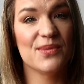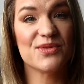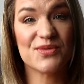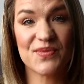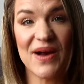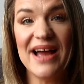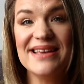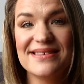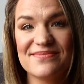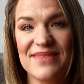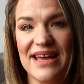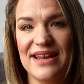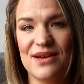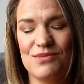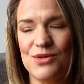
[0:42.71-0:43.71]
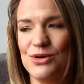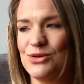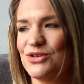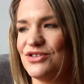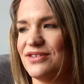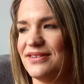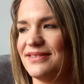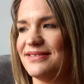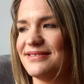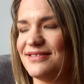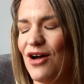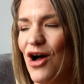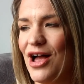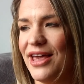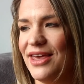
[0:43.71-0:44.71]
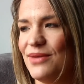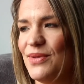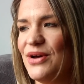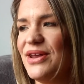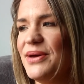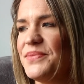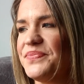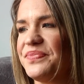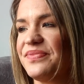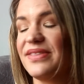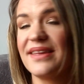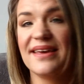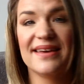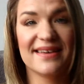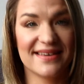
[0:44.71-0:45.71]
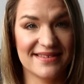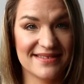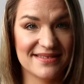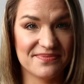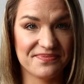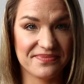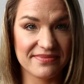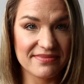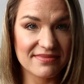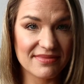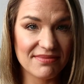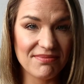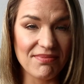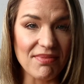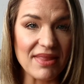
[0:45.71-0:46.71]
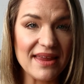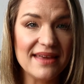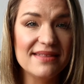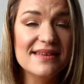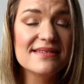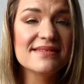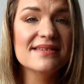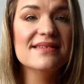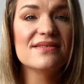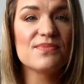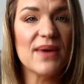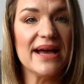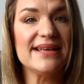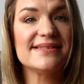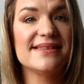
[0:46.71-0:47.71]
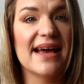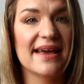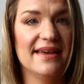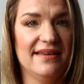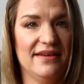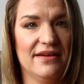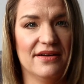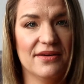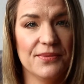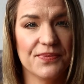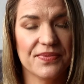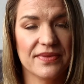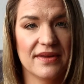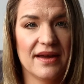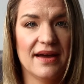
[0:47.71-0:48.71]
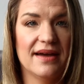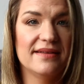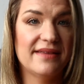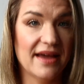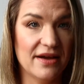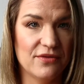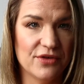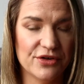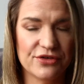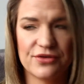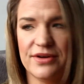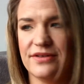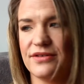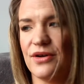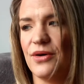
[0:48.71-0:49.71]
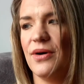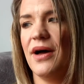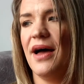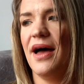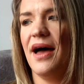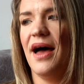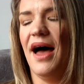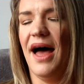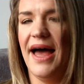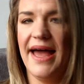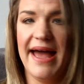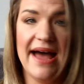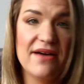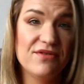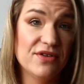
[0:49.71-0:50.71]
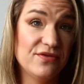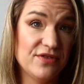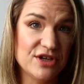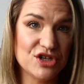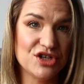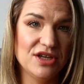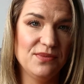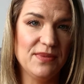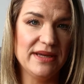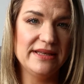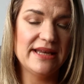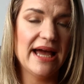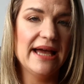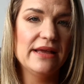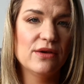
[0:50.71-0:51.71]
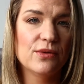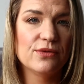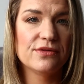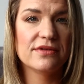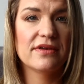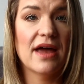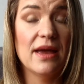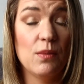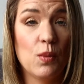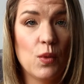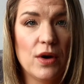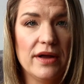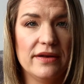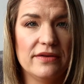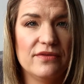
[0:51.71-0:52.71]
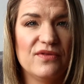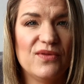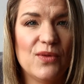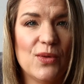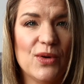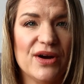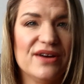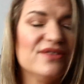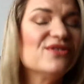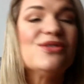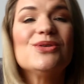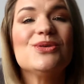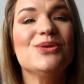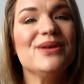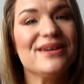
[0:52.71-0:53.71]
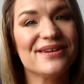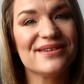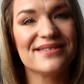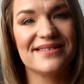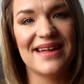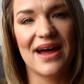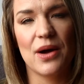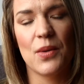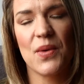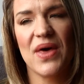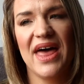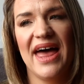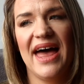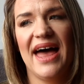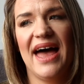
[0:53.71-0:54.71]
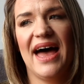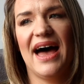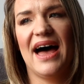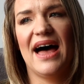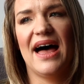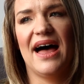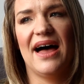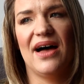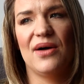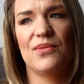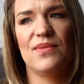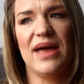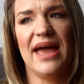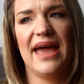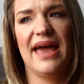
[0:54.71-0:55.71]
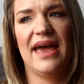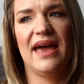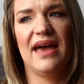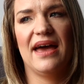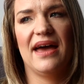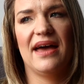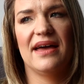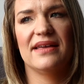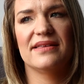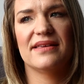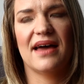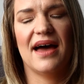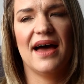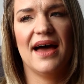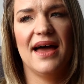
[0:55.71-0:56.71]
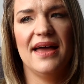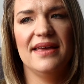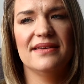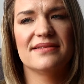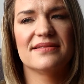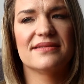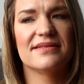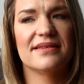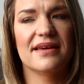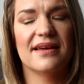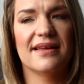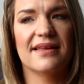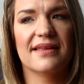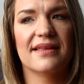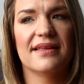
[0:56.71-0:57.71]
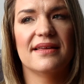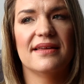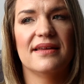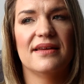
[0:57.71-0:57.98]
surprised I'm getting emotional talking about it, because this is my second year Diaversary, so I have officially been diagnosed type 1 for 2 years now, and I still